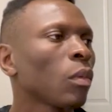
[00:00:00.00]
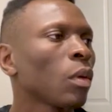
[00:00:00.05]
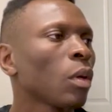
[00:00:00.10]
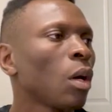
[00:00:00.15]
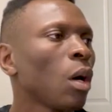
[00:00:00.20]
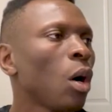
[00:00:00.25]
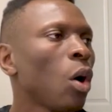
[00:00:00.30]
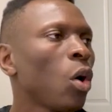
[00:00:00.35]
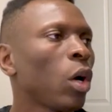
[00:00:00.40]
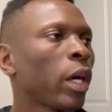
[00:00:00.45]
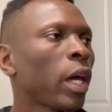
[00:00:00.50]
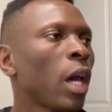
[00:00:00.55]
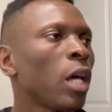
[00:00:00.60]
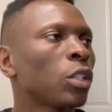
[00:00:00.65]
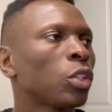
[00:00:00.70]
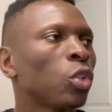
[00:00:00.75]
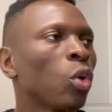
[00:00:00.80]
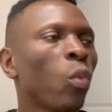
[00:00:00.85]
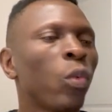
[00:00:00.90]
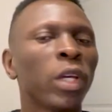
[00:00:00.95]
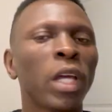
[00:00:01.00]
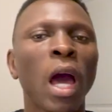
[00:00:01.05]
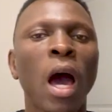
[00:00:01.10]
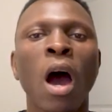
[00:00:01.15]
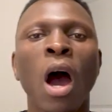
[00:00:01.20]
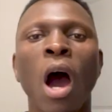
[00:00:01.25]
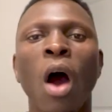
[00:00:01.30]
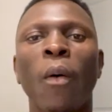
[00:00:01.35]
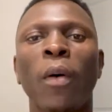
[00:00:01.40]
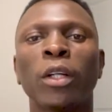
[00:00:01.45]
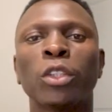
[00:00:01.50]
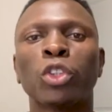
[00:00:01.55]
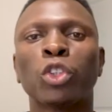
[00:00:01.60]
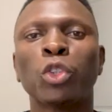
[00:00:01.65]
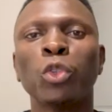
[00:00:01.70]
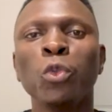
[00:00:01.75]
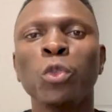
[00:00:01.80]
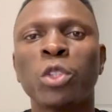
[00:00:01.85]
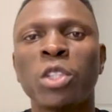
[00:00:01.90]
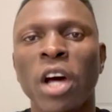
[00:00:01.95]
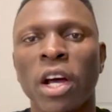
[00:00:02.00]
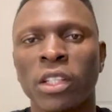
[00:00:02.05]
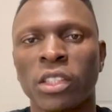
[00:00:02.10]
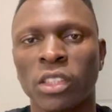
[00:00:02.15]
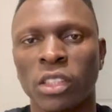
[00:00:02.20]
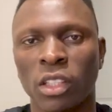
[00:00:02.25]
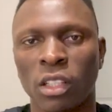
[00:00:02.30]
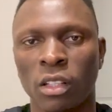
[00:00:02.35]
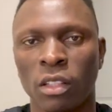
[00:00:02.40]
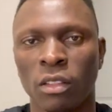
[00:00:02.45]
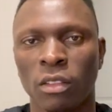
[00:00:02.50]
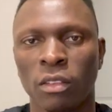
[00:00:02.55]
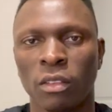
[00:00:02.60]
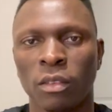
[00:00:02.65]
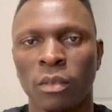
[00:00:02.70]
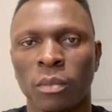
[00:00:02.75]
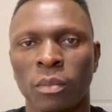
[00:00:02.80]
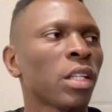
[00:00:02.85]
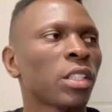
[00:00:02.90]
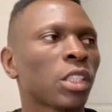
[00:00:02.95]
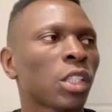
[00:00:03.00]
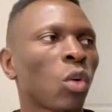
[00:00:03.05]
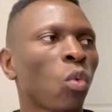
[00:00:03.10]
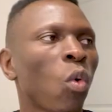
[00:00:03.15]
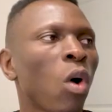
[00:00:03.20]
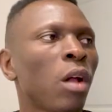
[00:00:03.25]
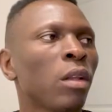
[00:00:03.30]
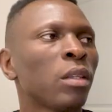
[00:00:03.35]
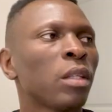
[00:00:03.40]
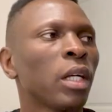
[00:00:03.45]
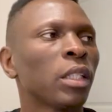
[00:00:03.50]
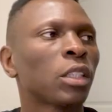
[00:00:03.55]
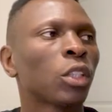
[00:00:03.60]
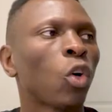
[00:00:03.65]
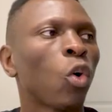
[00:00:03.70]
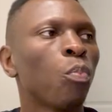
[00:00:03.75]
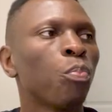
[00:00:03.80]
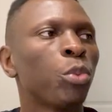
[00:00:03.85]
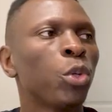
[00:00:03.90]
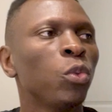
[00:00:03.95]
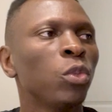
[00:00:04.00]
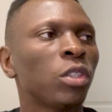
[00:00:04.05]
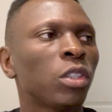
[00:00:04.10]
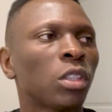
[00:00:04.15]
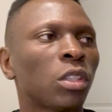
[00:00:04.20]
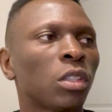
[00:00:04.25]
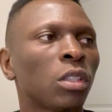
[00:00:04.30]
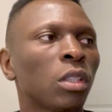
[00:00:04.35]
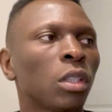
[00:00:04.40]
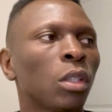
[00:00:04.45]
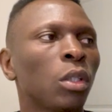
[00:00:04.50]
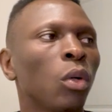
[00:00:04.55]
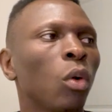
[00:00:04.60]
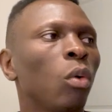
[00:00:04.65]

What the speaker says: Okay, so we got our 2 tasks, one that computes,